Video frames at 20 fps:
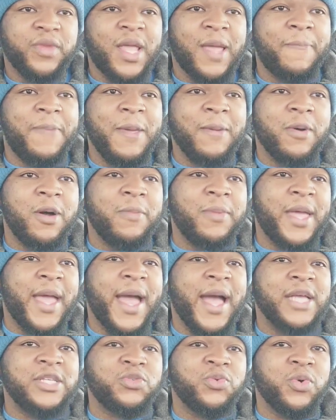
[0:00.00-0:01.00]
And people gonna be
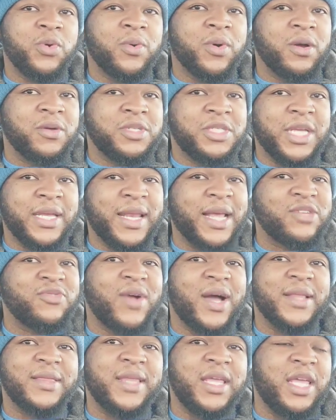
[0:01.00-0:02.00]
asking what world champ. That's
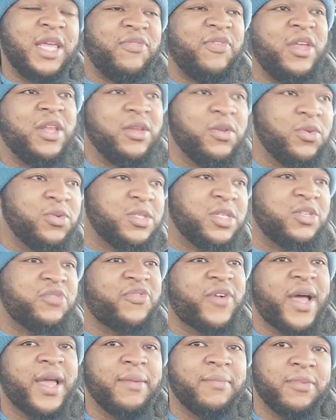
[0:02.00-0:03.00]
why I think if he loses
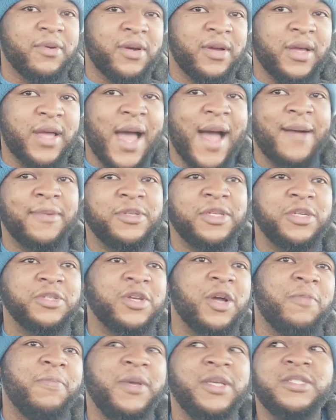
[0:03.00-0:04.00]
fight, bro, obviously it's
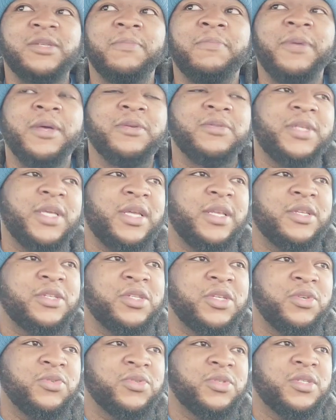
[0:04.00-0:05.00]
gonna be some built-in
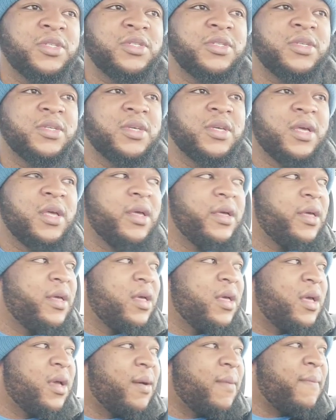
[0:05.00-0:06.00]
excuses.
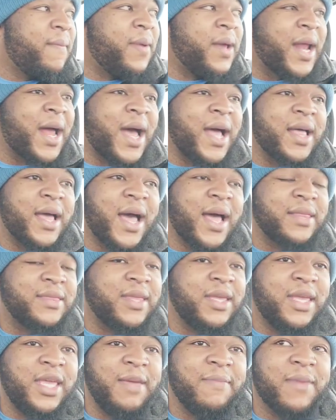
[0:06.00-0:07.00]
But I, I,
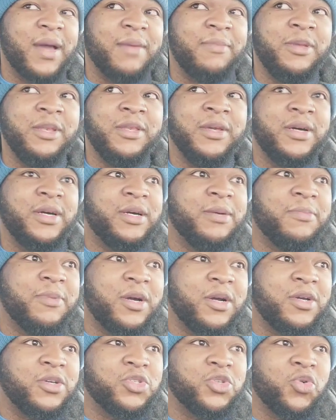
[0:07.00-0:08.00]
think he might be done,
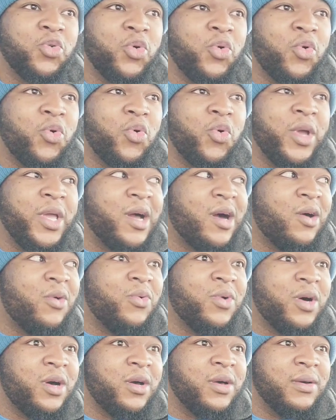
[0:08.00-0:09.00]
bro, because who who he gonna
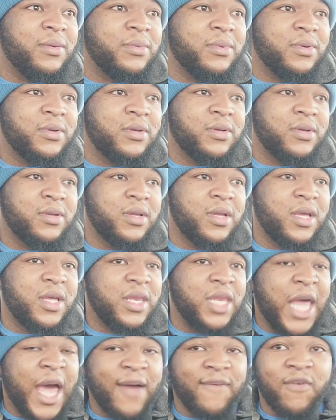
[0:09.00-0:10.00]
whoop?
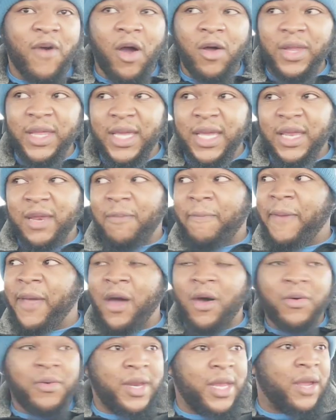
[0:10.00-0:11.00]
Now Roly get a
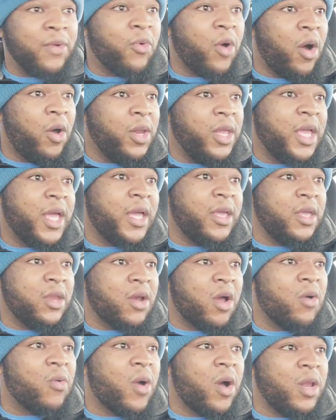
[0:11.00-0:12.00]
belt, then Roly, uh, you
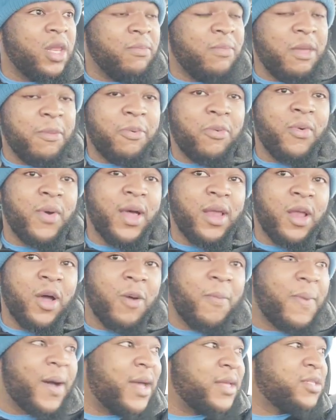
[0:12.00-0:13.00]
know, Roly beat
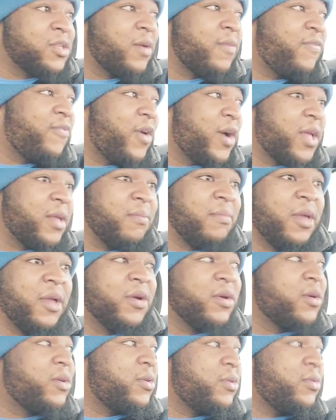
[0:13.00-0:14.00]
Puello by some fucking
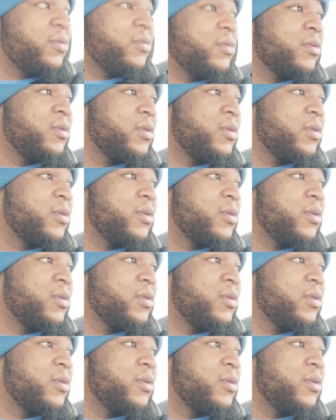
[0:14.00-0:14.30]
miracle.